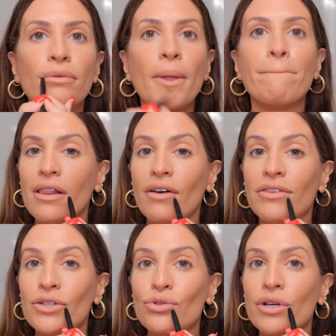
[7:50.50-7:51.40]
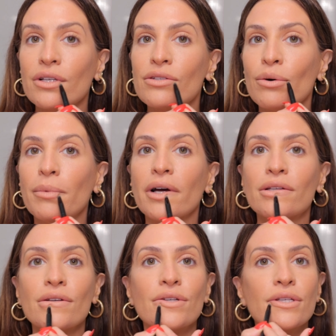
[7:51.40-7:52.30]
I love this trick so
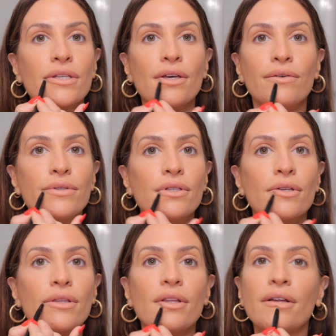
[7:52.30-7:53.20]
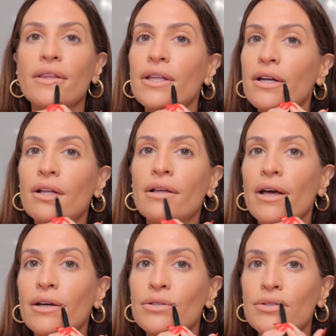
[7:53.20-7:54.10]
much. It just gives that little
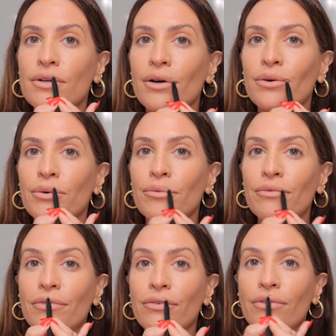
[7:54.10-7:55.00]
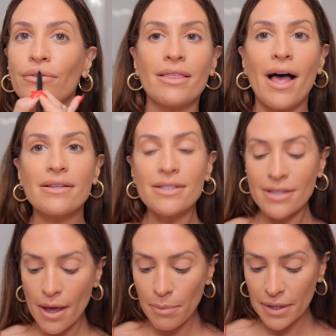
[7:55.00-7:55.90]
extra oomph. Last
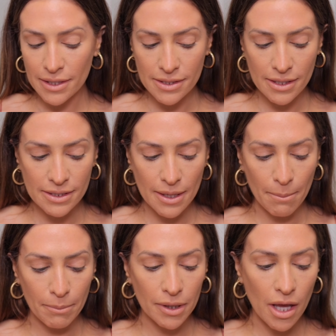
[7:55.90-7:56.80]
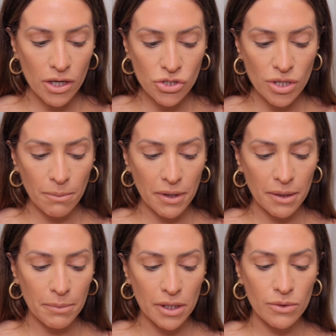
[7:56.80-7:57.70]
step is some blush. I'm
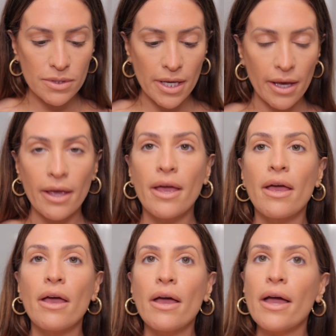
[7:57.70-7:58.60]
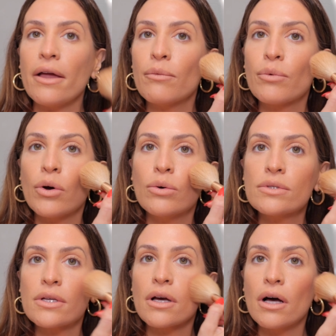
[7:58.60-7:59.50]
gonna be using a
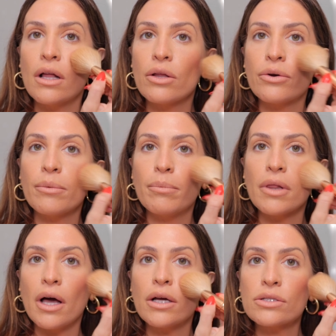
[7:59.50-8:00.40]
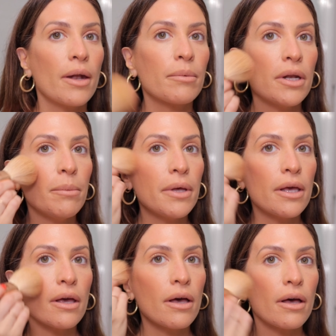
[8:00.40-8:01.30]
rose colored blush, and I'm gonna be